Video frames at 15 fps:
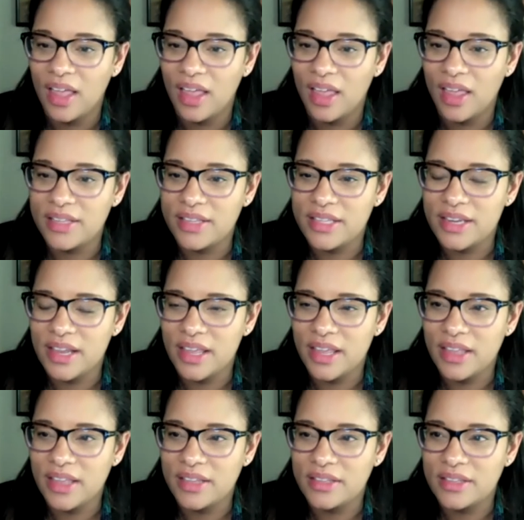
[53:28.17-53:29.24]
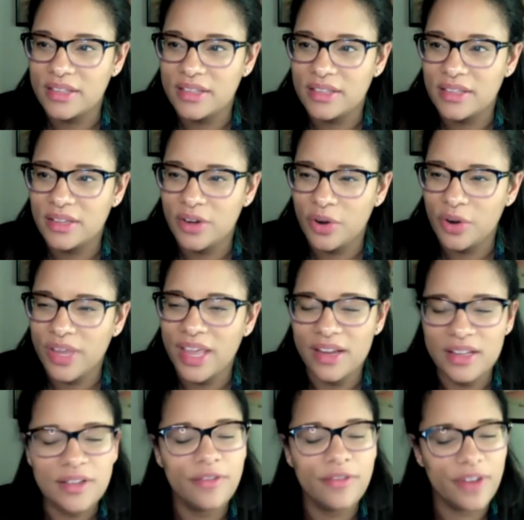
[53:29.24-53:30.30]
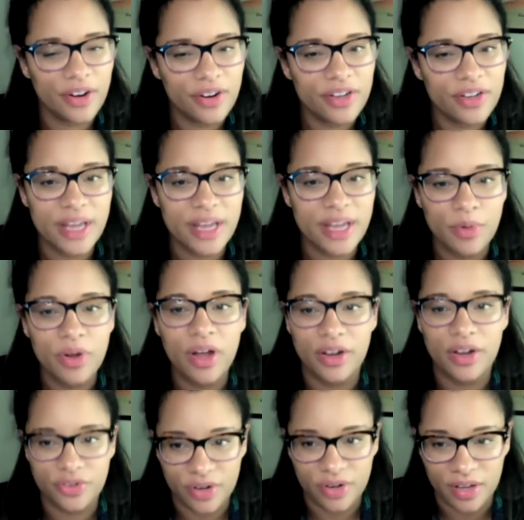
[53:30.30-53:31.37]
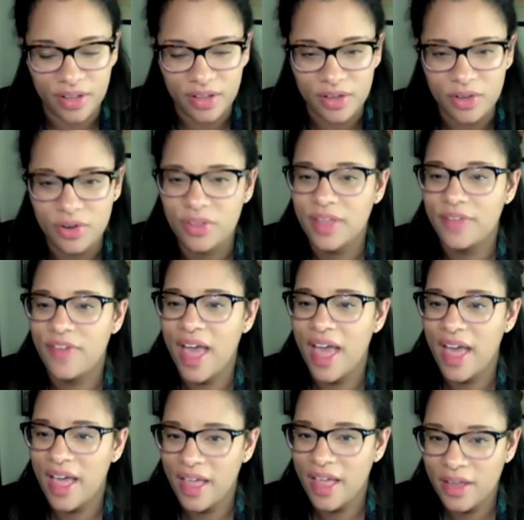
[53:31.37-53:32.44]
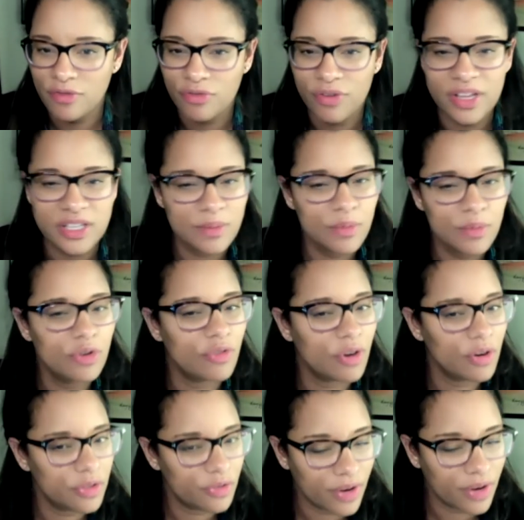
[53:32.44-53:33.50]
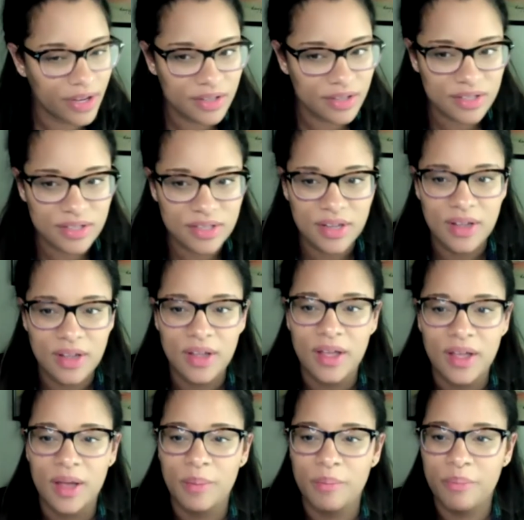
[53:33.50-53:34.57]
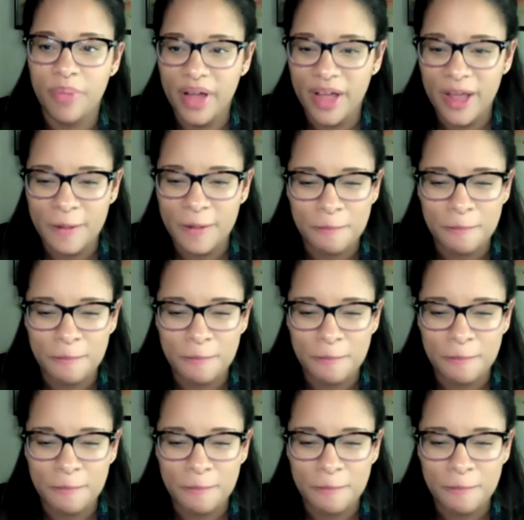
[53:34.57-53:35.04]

is is you know Kenya is a very stable country. You know they've had reasonable growth rates, but